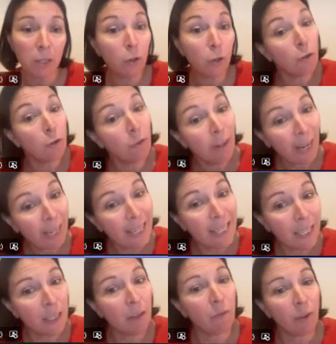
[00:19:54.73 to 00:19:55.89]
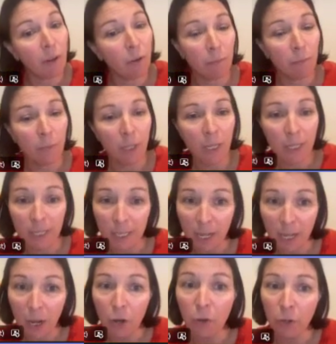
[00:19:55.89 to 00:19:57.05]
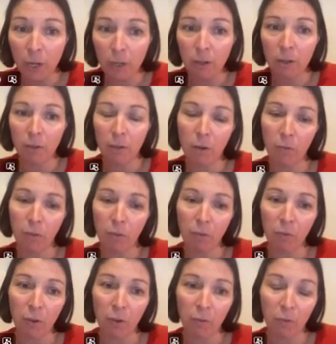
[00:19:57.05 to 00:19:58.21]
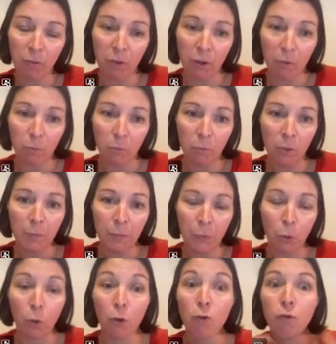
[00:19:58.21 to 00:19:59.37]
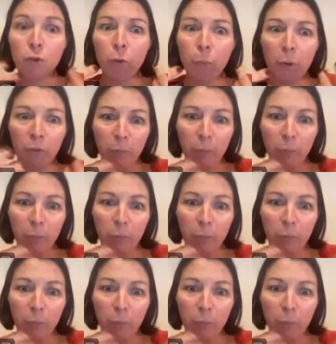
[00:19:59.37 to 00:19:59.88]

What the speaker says: who created the film is the owner of the film, or the group of